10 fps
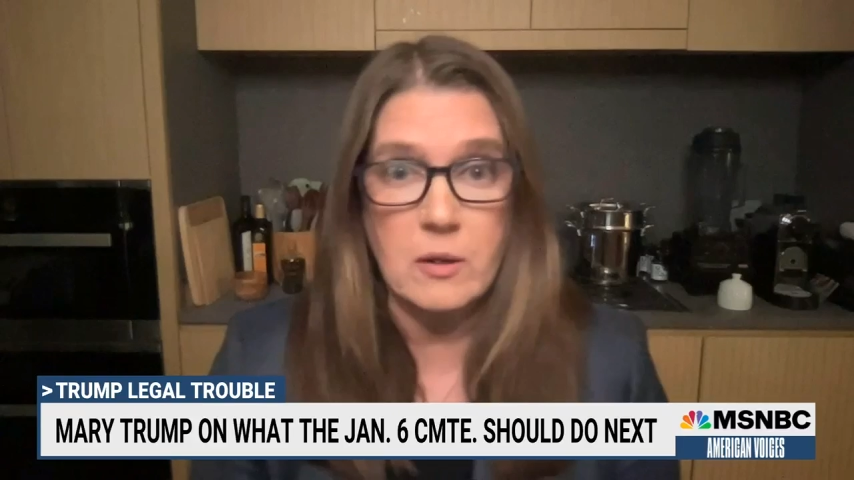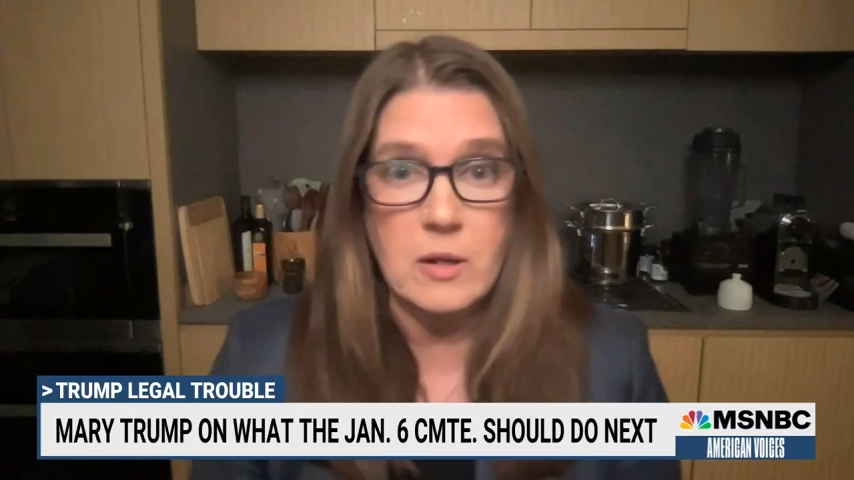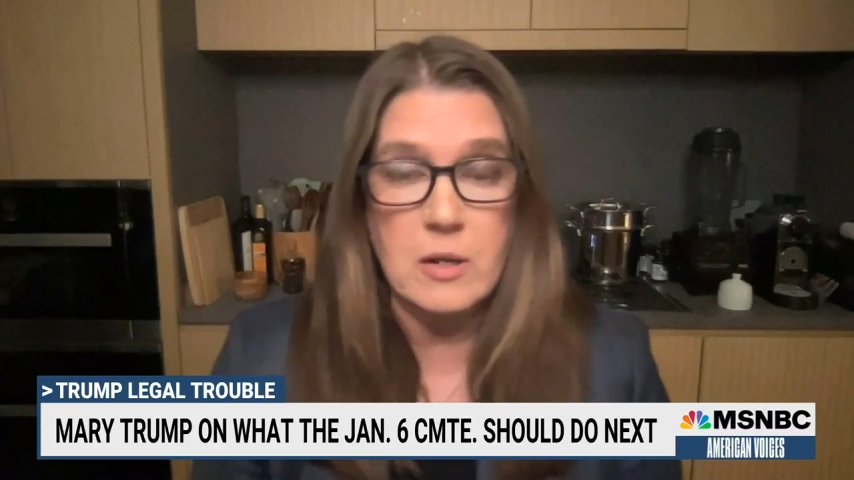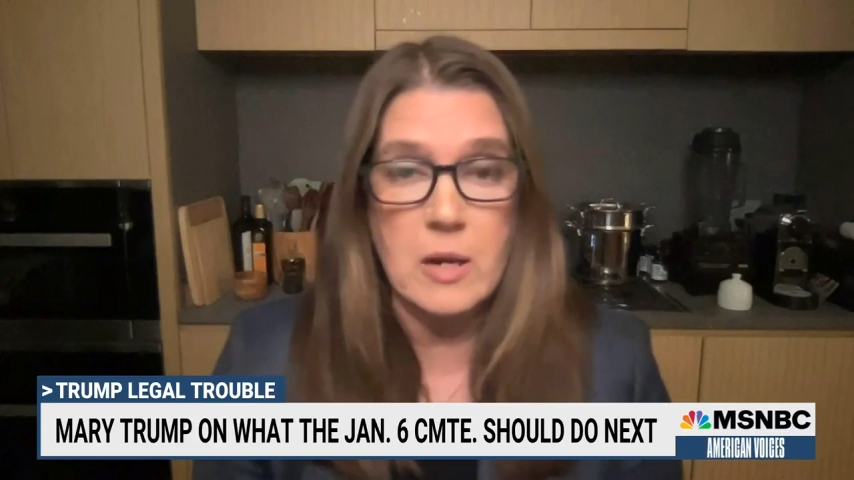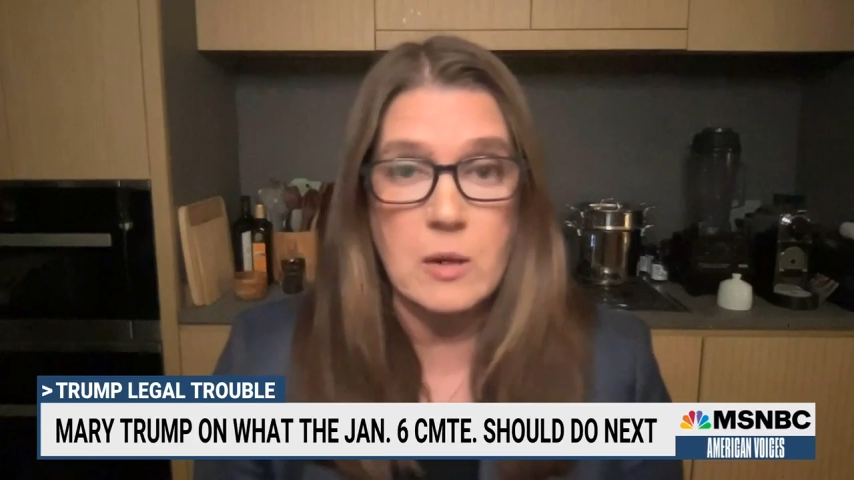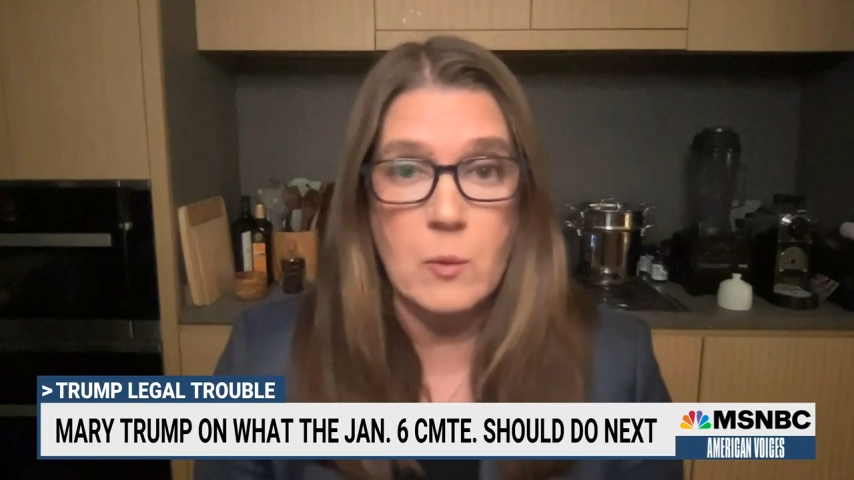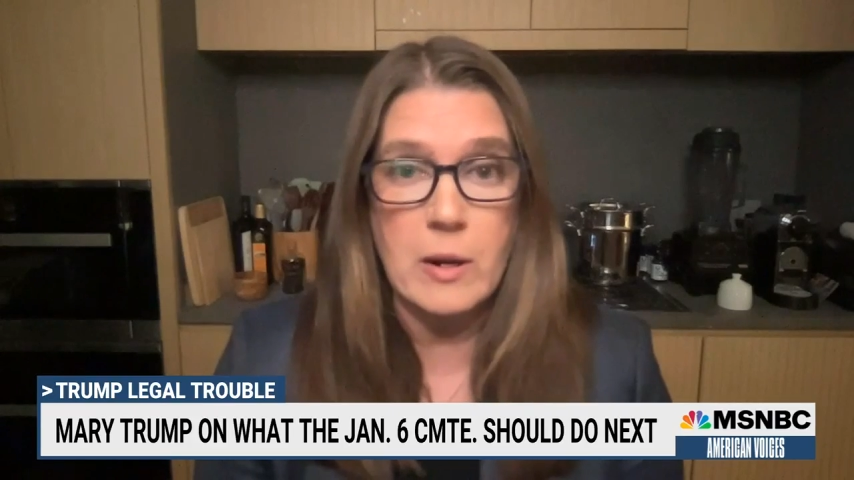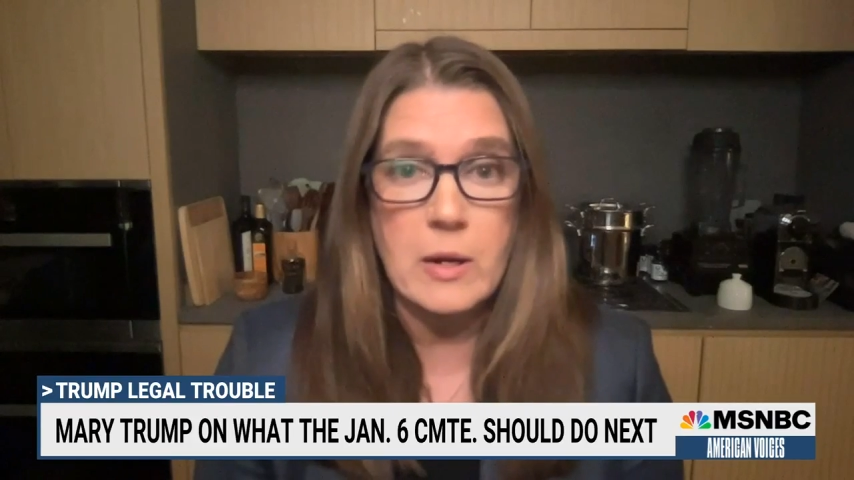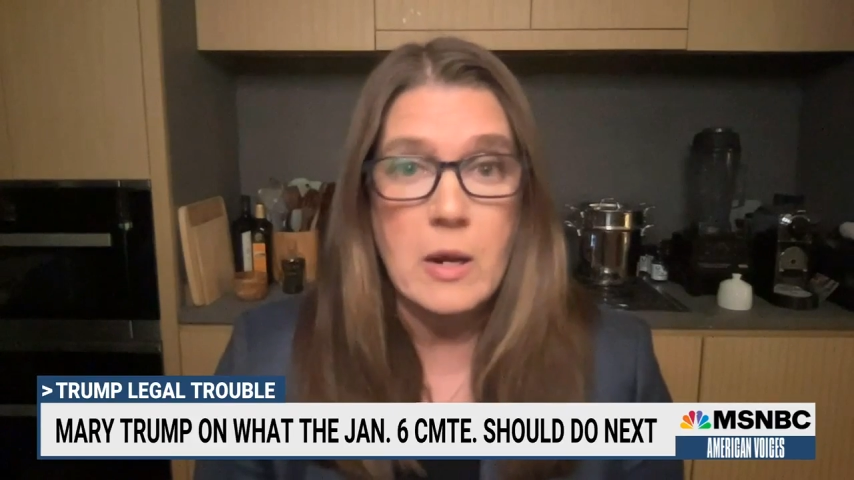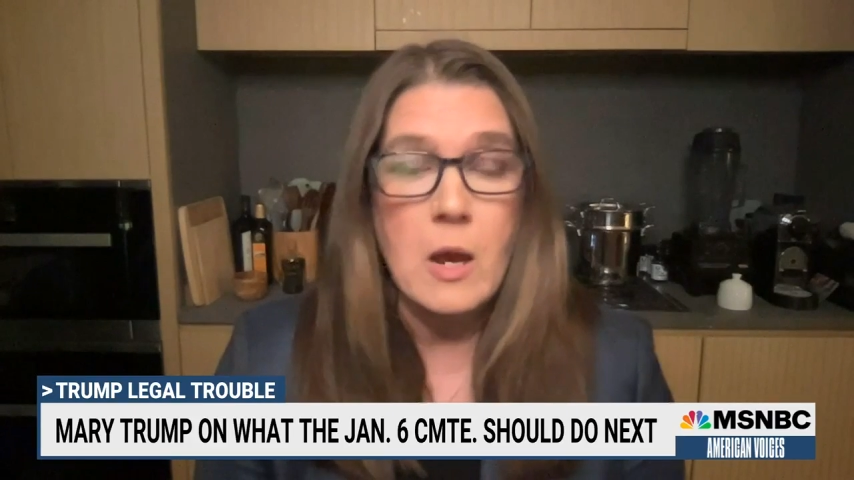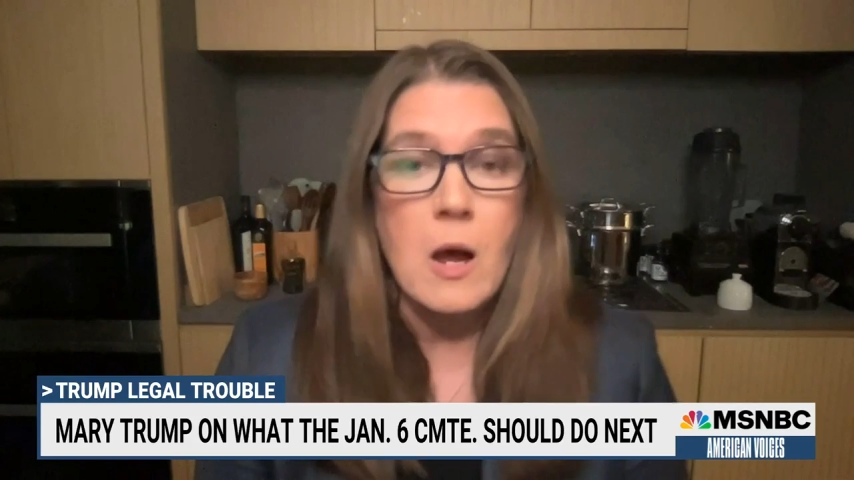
in any way.